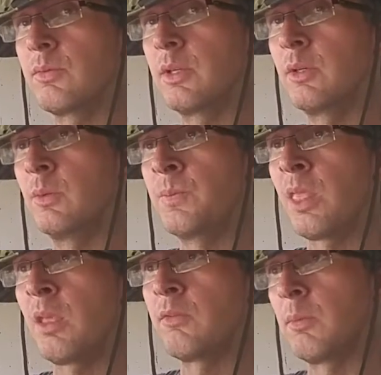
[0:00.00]
review
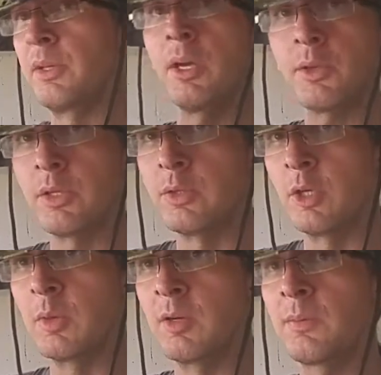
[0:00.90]
from another
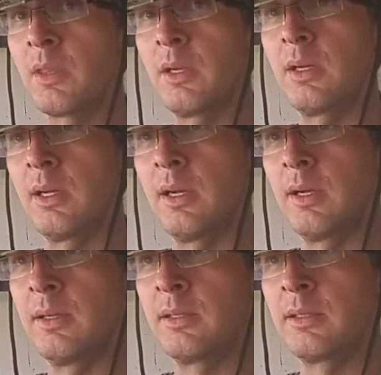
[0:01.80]
YouTuber.
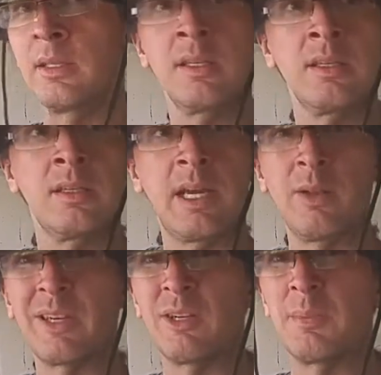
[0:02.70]

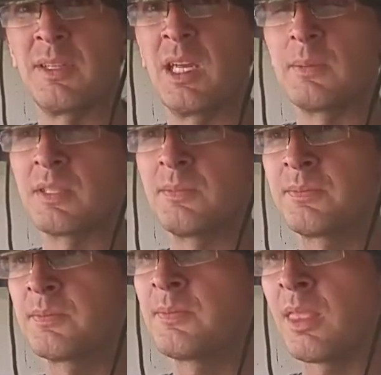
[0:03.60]
I don't like dropping names,
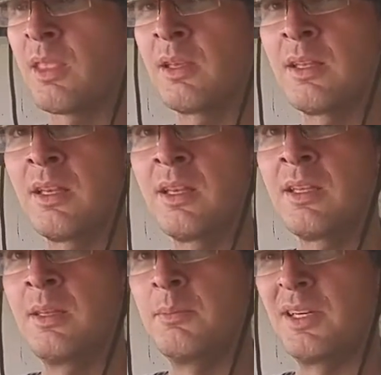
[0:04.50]

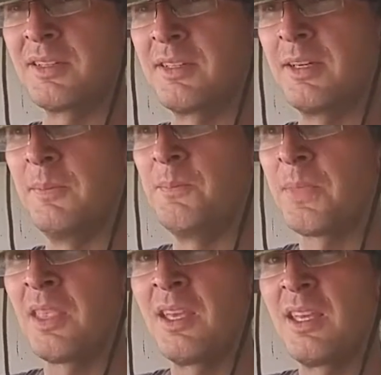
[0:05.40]
but
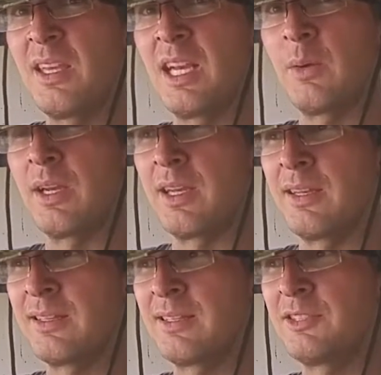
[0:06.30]
anyway.
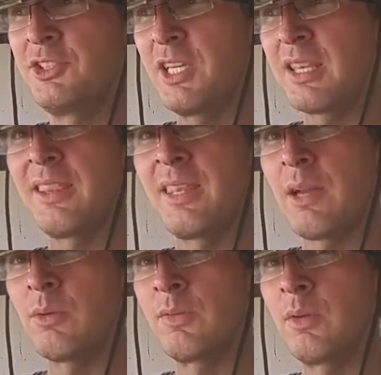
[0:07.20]
Check
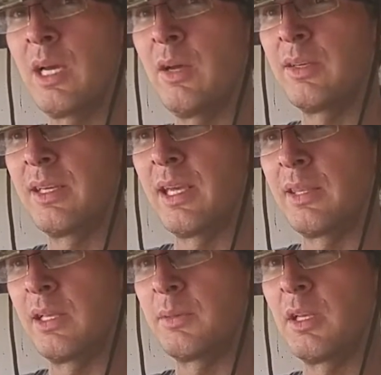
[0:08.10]
that review out,
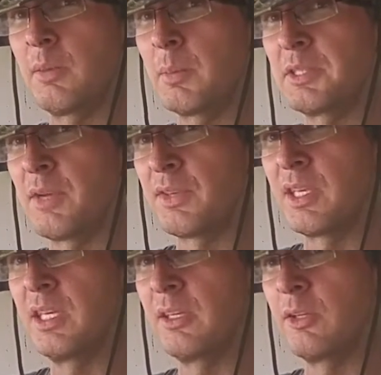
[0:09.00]
and that will tell you pretty much
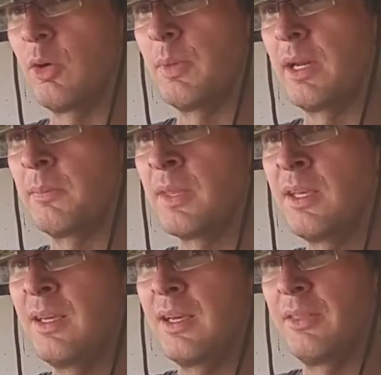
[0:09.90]
everything you need to know about
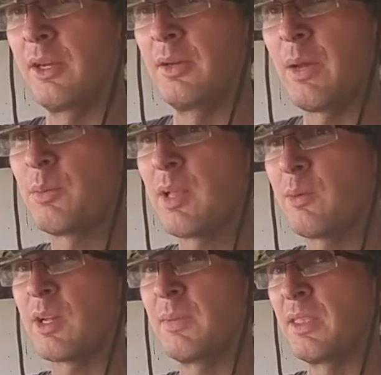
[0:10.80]
them. I'd
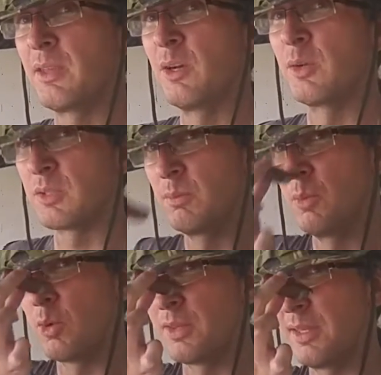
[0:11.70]
probably recommend those
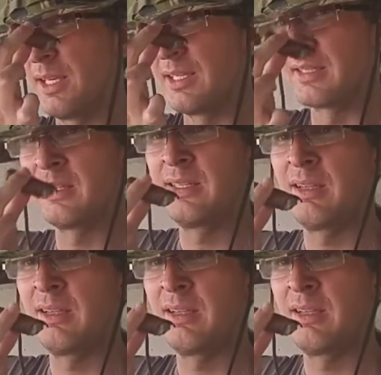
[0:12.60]
more than these.